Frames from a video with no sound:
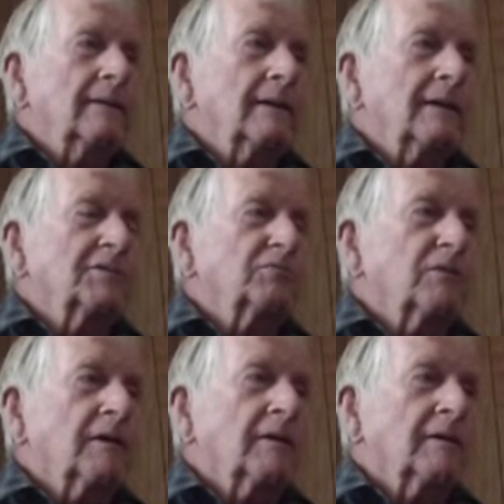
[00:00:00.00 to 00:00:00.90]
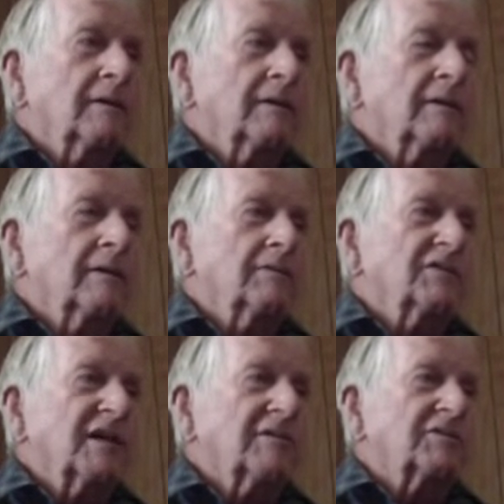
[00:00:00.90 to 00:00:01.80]
Yes, one, and he
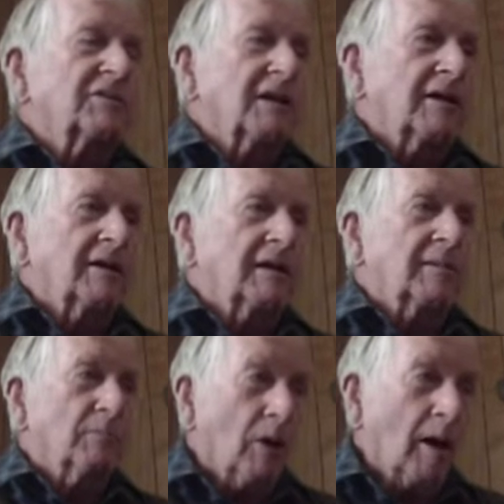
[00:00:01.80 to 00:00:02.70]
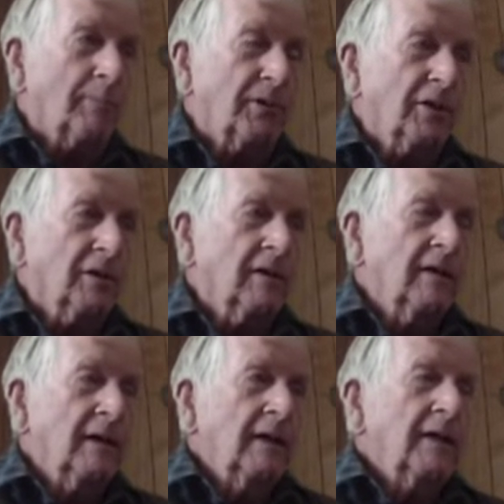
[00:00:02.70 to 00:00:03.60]
was outstanding. In my opinion,
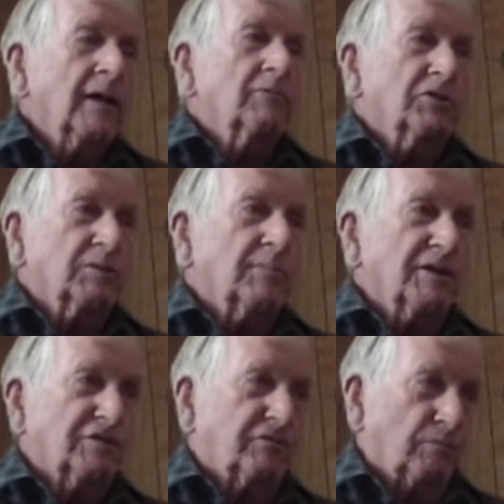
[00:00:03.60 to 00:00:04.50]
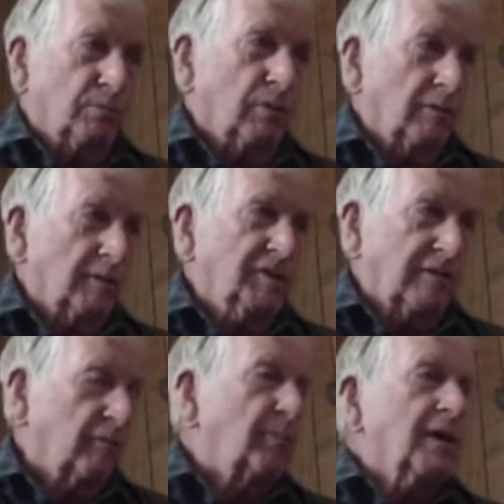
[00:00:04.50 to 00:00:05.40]
he was the best footballer that's
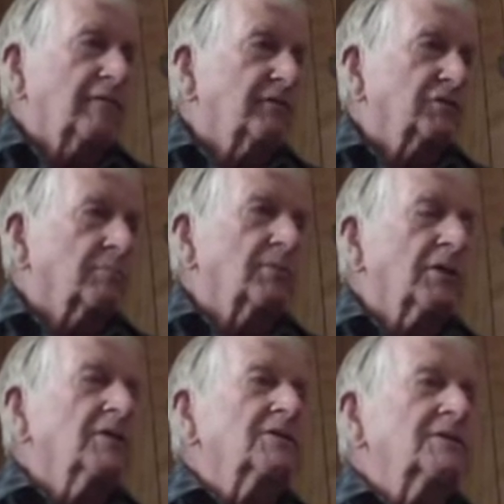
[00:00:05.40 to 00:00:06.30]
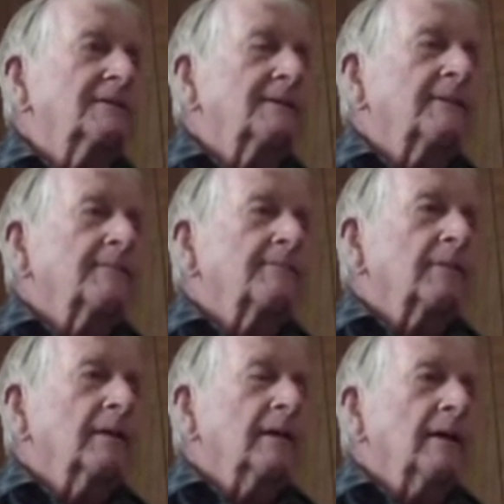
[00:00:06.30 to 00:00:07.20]
ever played for St Peter's,
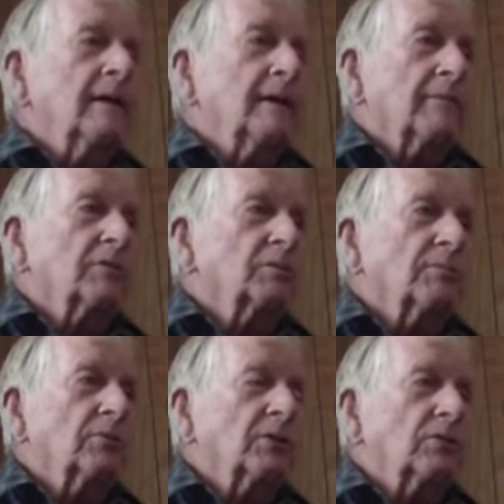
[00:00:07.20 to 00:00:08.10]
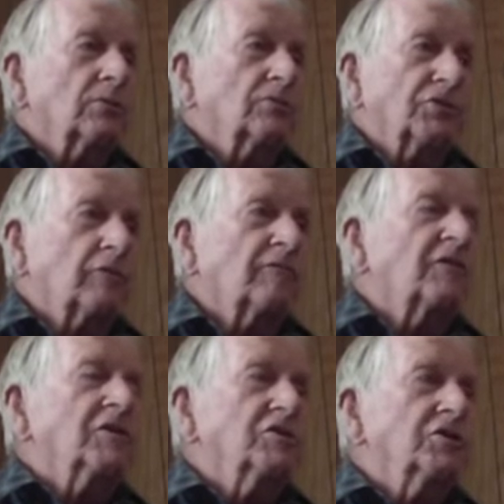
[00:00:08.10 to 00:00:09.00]
and that was a boy called John
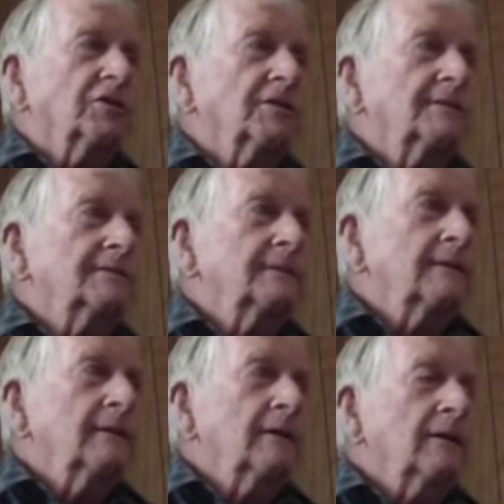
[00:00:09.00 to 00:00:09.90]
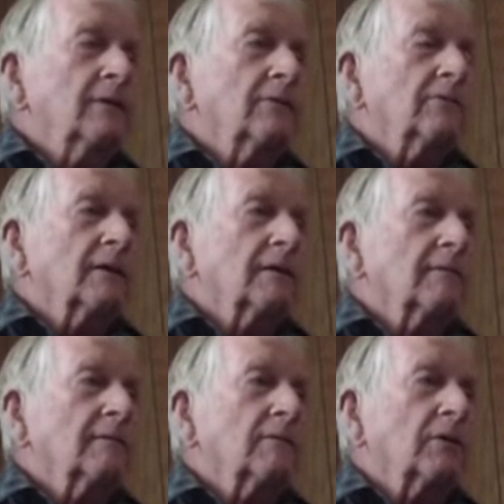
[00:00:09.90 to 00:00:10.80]
Fidge, who
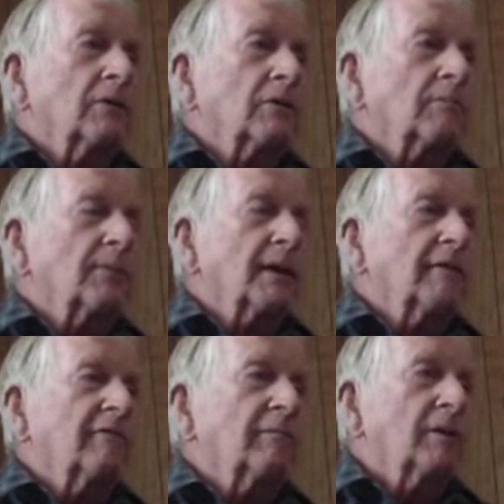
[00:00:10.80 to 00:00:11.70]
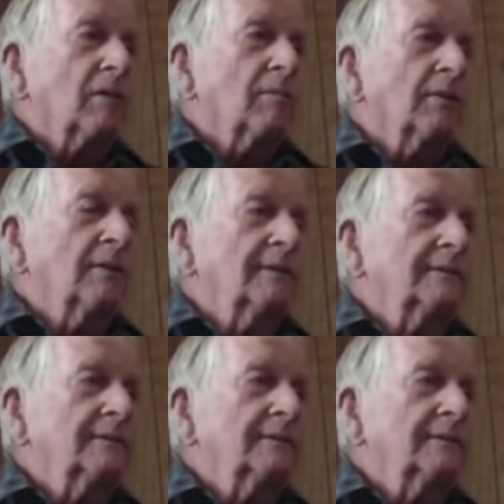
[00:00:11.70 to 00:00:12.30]
went on and played for Melbourne